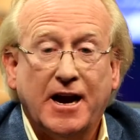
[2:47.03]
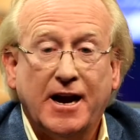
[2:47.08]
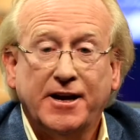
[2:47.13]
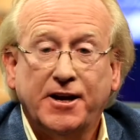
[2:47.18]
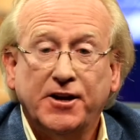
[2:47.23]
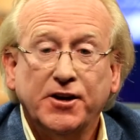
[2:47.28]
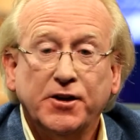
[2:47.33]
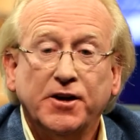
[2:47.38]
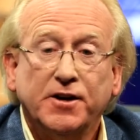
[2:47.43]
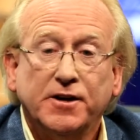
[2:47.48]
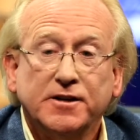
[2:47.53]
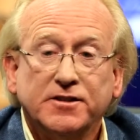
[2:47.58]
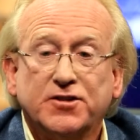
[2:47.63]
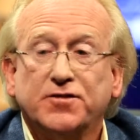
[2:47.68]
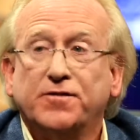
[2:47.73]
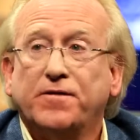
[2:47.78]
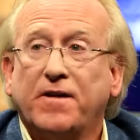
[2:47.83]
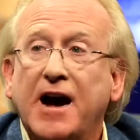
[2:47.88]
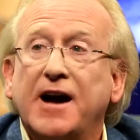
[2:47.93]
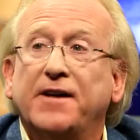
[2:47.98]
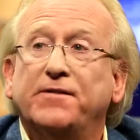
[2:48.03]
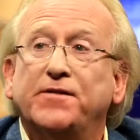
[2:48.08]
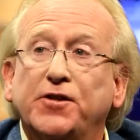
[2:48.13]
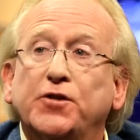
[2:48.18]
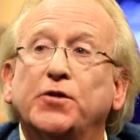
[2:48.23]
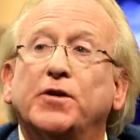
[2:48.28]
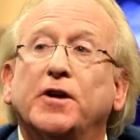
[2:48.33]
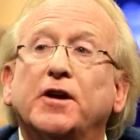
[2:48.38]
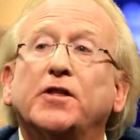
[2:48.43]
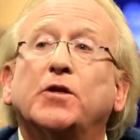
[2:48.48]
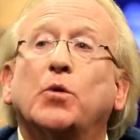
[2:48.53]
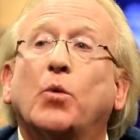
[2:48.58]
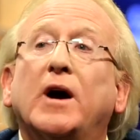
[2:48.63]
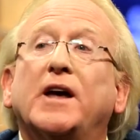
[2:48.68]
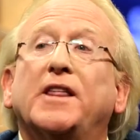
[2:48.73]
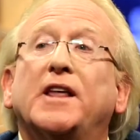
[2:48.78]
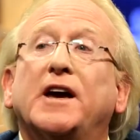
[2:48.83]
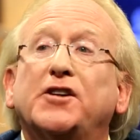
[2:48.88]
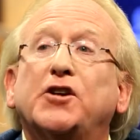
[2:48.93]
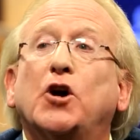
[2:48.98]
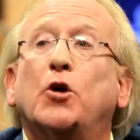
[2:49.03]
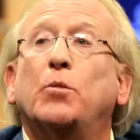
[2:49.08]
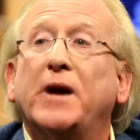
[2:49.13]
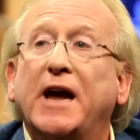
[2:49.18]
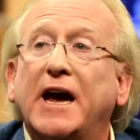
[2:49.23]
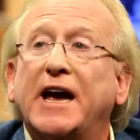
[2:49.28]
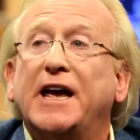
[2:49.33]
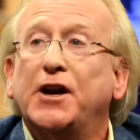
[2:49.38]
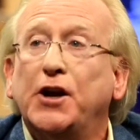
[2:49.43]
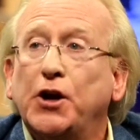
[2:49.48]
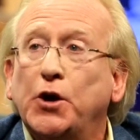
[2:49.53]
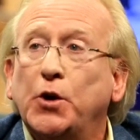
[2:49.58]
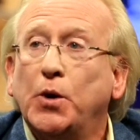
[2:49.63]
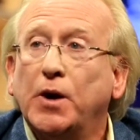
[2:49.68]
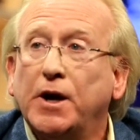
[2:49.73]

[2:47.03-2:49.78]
I couldn't survive doing it the way they told me I had to do